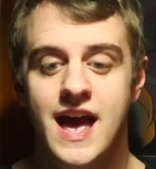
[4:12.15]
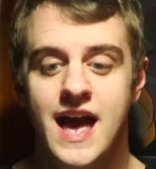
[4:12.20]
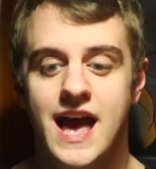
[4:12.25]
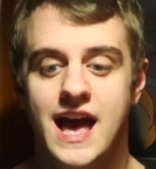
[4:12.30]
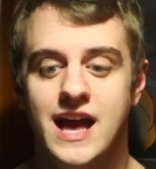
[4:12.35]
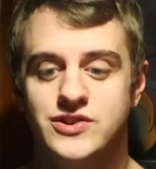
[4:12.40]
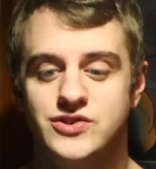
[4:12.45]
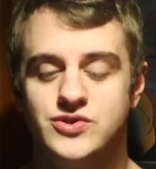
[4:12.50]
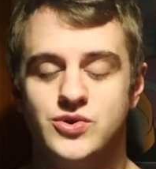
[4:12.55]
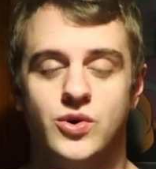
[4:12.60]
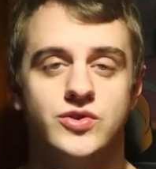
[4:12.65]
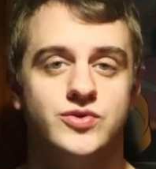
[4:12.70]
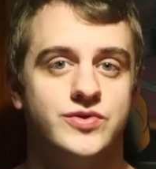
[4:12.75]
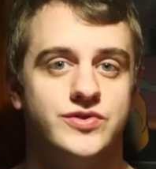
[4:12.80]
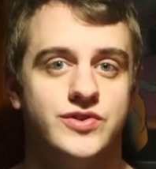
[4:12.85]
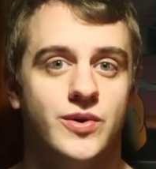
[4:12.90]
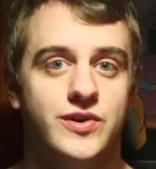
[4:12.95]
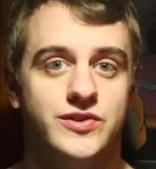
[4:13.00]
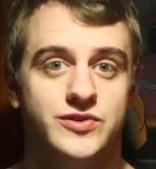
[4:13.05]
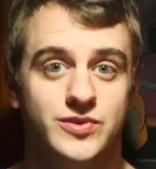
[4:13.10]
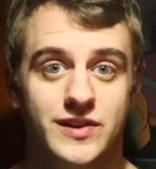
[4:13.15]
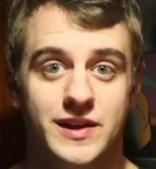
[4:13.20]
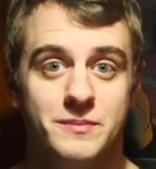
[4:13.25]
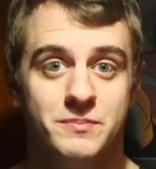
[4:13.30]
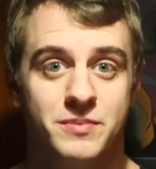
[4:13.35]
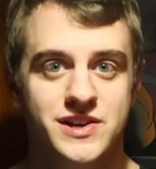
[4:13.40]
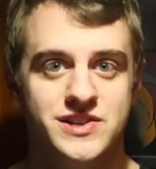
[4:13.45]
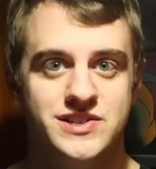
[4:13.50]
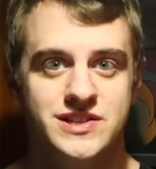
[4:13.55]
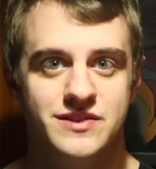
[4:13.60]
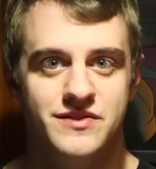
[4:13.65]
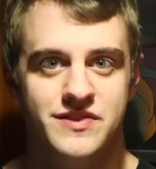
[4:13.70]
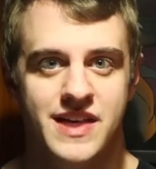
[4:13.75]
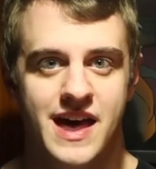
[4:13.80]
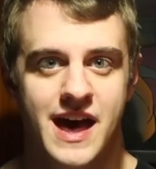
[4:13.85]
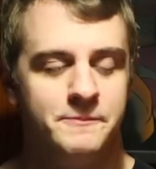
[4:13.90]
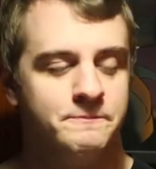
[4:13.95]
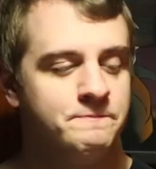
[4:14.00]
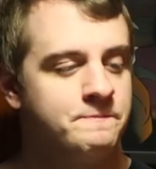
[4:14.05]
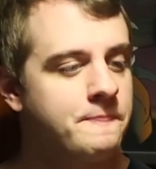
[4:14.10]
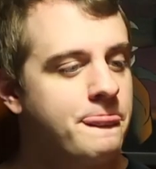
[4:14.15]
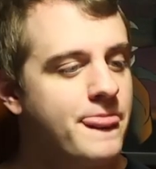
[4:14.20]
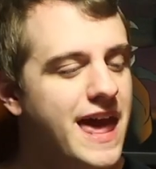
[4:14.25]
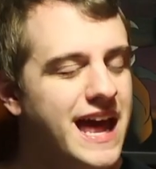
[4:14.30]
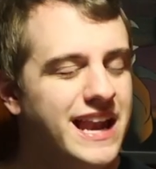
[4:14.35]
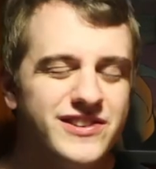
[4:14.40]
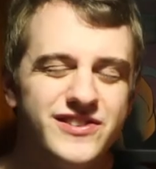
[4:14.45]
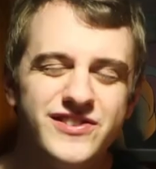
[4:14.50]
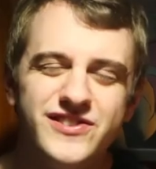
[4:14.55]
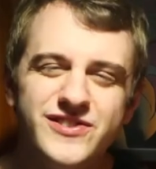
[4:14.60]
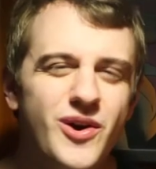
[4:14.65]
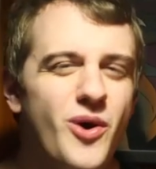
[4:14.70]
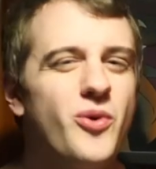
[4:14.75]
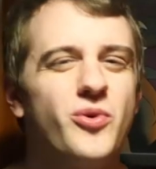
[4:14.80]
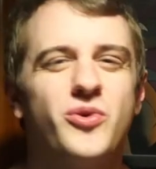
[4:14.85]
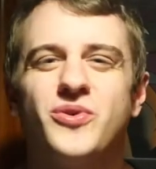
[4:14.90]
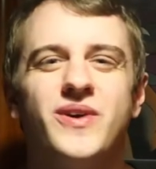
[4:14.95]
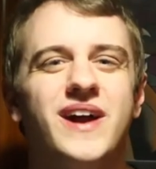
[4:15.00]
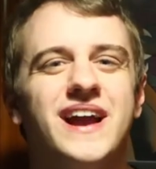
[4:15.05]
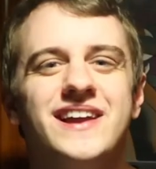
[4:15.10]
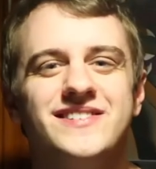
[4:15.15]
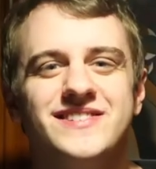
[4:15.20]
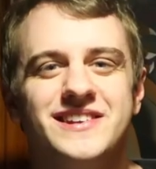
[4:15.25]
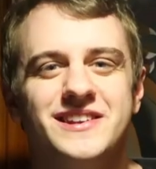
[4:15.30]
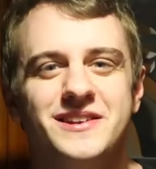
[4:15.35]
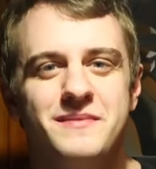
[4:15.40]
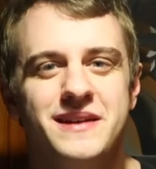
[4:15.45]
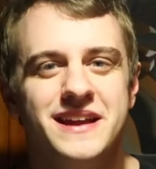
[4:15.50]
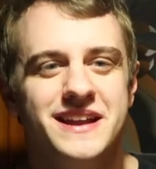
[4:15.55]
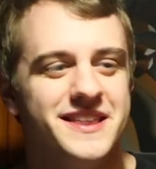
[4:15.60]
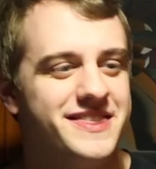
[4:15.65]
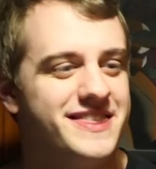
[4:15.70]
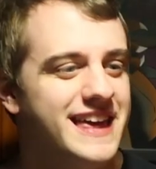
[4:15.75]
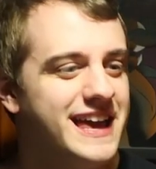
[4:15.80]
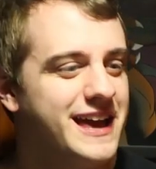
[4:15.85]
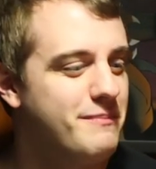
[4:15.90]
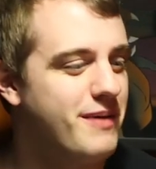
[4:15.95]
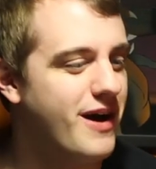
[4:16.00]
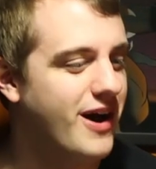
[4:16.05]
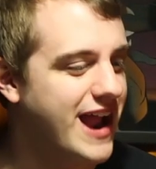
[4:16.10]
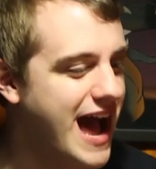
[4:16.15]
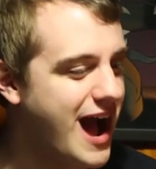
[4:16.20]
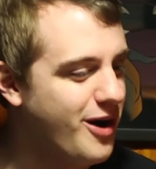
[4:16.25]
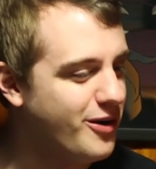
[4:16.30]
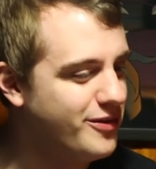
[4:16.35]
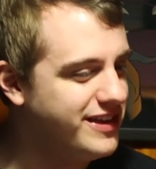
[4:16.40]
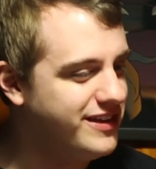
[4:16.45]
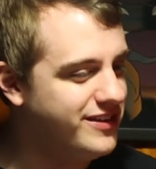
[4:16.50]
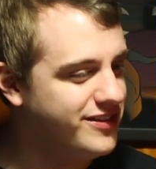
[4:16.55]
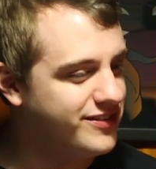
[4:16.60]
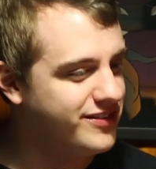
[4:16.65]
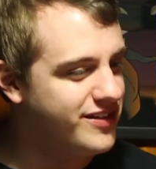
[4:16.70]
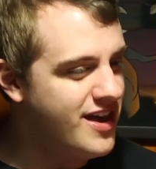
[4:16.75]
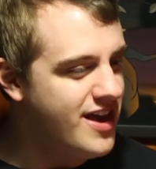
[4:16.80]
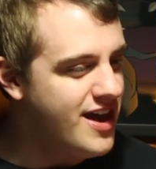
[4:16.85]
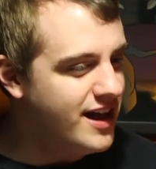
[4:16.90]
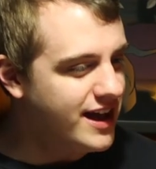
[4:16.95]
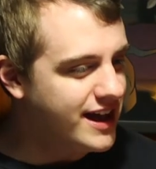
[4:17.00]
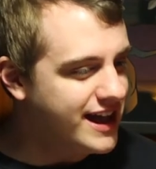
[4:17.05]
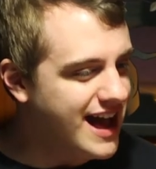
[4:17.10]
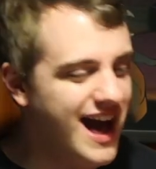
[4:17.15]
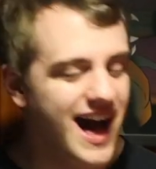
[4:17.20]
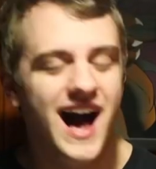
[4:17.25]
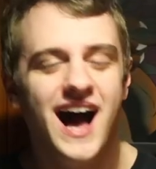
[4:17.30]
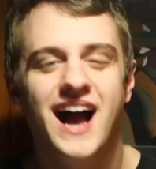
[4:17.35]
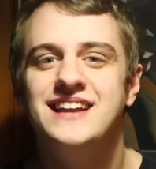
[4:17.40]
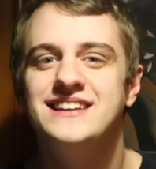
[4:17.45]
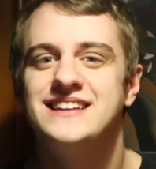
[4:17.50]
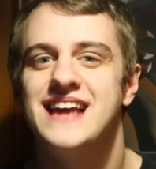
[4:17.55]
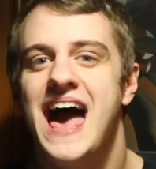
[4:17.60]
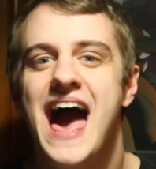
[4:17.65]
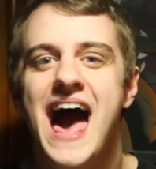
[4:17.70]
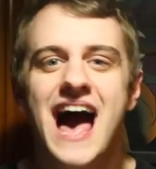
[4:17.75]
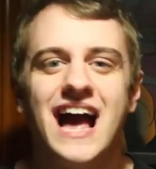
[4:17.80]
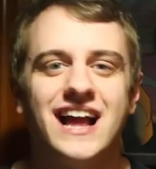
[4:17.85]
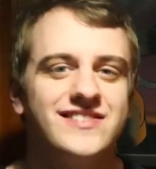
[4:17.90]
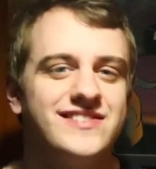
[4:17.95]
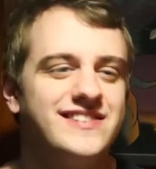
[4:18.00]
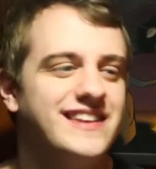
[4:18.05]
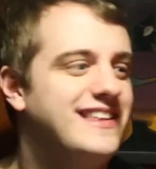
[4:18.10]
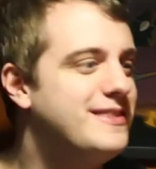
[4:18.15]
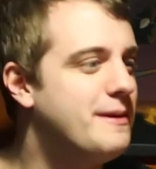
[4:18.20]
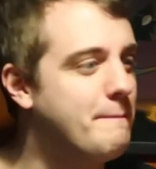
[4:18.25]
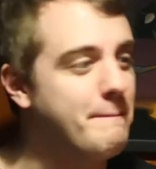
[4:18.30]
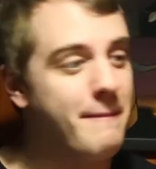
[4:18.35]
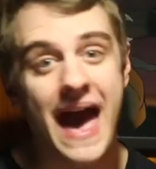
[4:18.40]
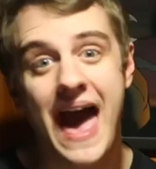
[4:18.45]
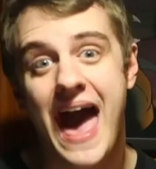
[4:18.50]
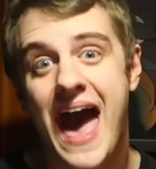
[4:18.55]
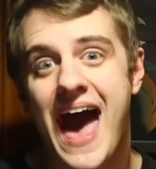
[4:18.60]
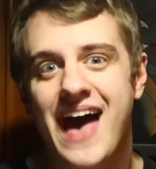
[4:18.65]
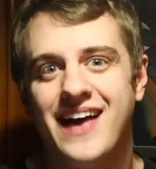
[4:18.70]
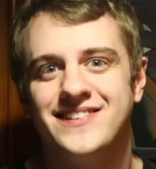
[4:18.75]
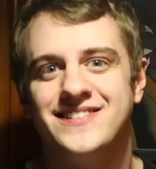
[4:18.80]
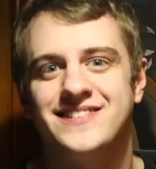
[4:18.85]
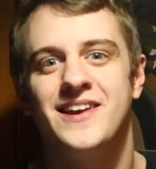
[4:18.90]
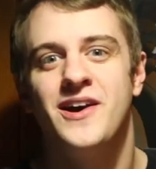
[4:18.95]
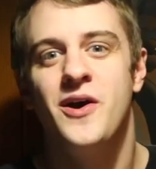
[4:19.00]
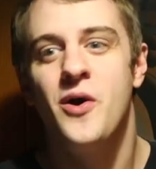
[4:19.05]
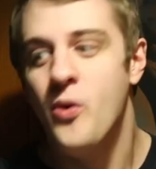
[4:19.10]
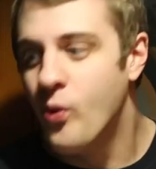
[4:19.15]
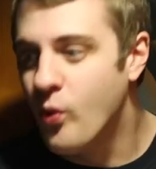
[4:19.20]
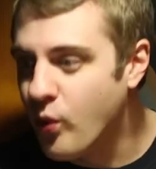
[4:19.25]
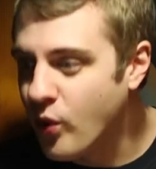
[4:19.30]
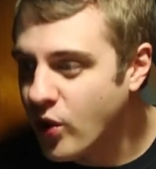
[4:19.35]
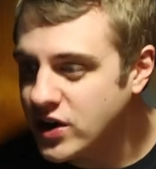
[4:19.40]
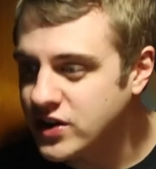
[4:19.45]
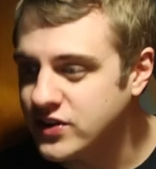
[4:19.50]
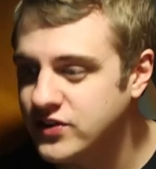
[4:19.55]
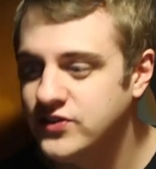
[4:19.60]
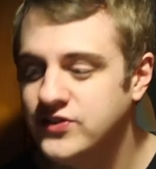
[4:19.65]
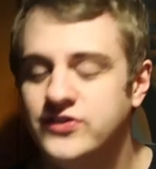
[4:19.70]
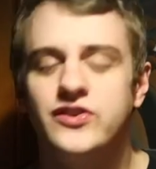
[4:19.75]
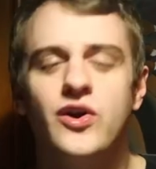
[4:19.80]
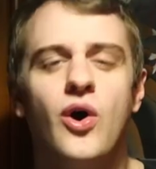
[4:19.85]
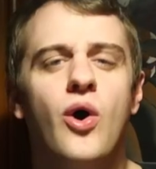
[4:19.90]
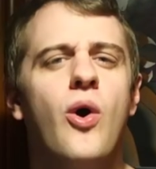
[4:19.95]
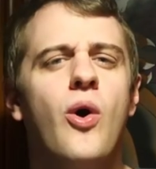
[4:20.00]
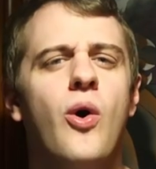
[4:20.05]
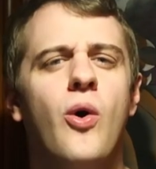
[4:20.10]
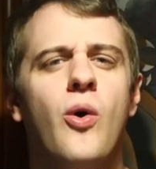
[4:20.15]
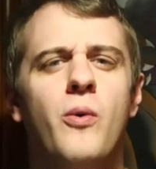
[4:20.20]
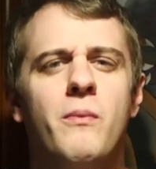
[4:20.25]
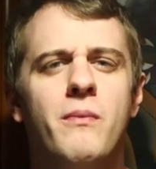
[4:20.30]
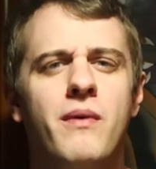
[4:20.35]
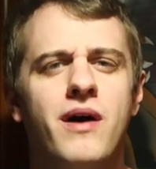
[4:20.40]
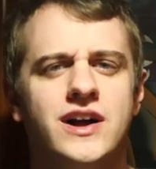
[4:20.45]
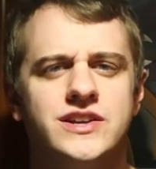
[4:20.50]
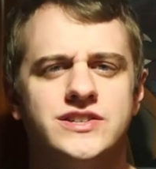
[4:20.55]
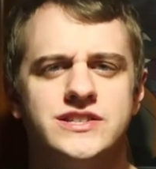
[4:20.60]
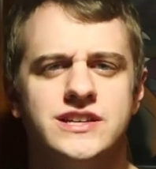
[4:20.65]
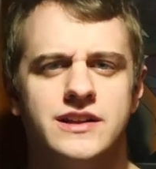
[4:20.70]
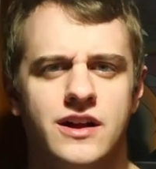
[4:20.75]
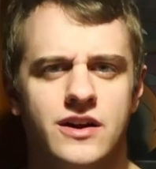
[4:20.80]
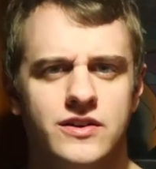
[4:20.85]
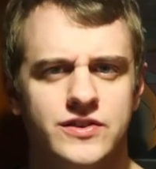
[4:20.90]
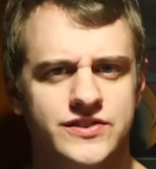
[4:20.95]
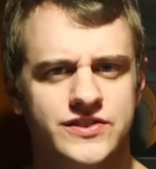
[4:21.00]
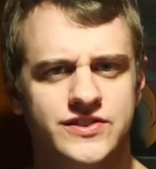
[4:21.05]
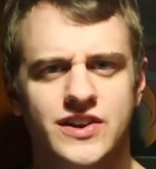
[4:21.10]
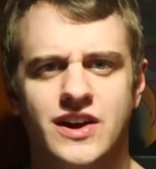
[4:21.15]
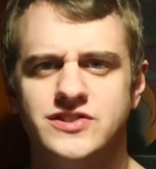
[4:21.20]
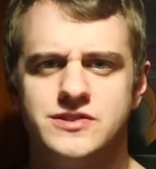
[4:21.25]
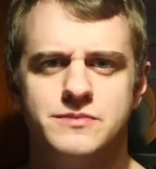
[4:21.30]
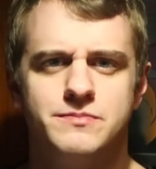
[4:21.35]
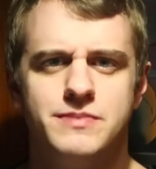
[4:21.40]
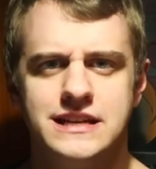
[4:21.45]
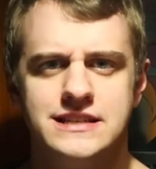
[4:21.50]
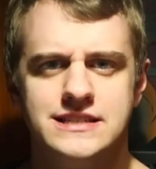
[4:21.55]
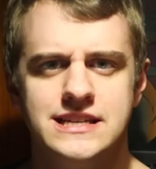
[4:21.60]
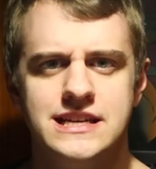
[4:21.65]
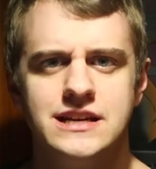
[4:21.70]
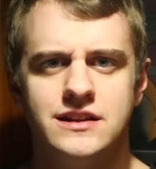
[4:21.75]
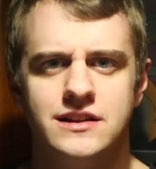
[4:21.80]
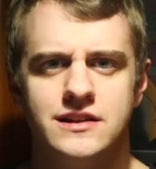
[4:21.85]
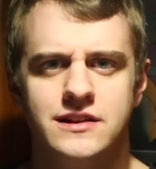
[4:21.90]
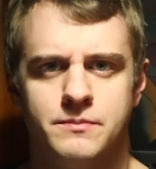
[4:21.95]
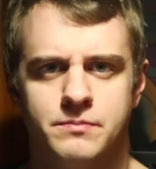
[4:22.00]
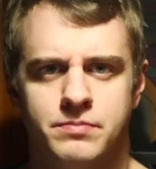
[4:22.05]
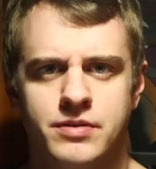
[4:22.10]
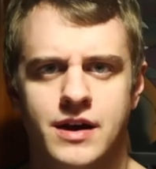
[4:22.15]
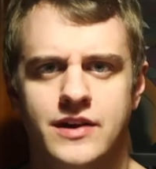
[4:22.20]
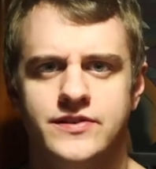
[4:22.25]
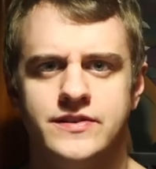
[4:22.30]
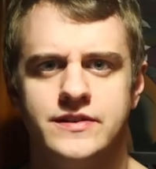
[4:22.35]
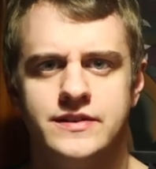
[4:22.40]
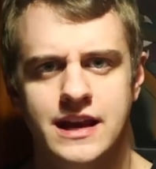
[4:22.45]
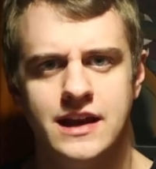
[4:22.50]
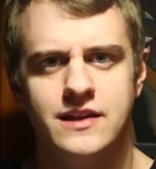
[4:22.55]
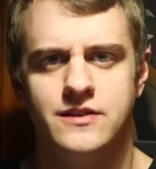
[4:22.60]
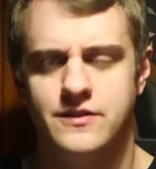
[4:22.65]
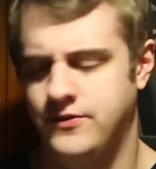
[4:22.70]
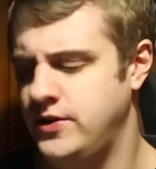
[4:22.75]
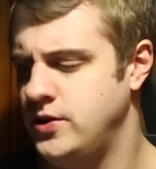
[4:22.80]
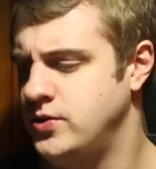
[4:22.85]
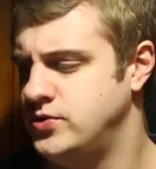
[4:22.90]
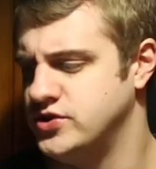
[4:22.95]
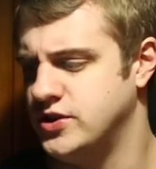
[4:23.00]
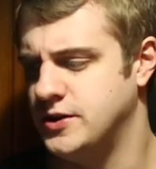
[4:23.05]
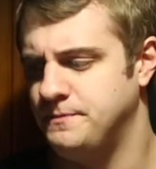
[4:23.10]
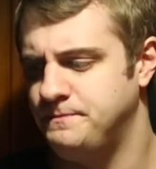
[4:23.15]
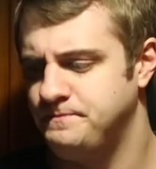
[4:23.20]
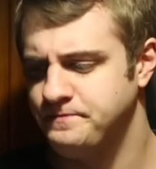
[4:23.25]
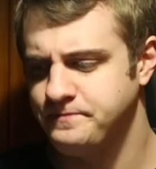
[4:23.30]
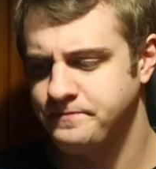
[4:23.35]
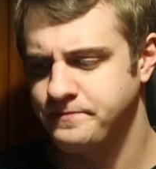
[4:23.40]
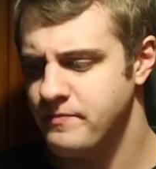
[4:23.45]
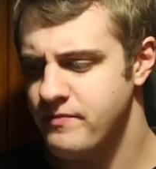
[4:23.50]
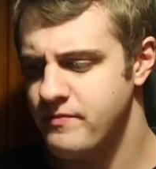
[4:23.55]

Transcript: And George was always really appreciative of that. And it's so crazy to me to think about how these kind acts in the past work so much and are such a big deal in the present and the future